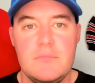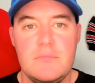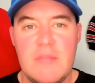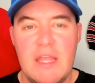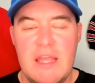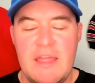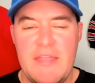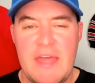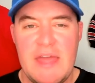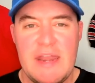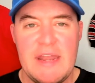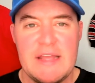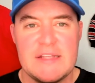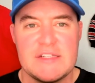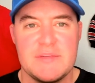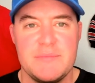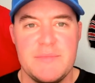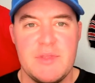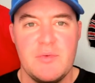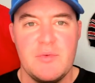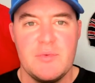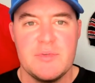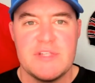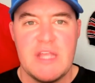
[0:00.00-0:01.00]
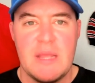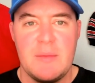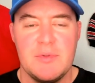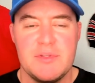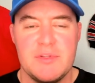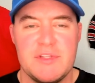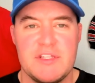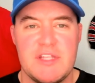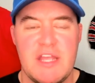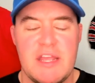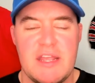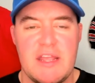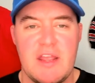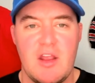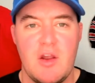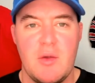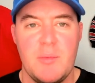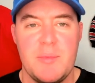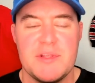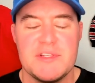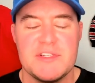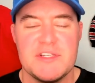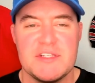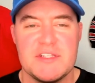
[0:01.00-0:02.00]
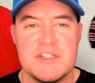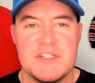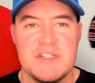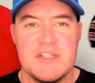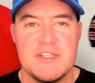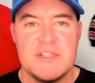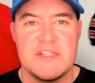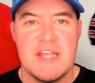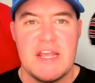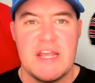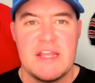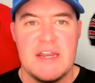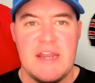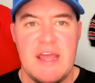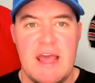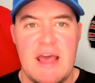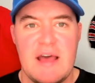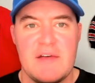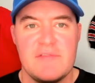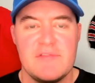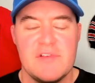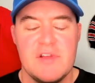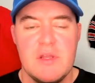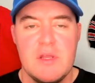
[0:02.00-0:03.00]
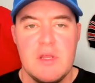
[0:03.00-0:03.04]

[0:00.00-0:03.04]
and then S M U was able to take care of business in the second half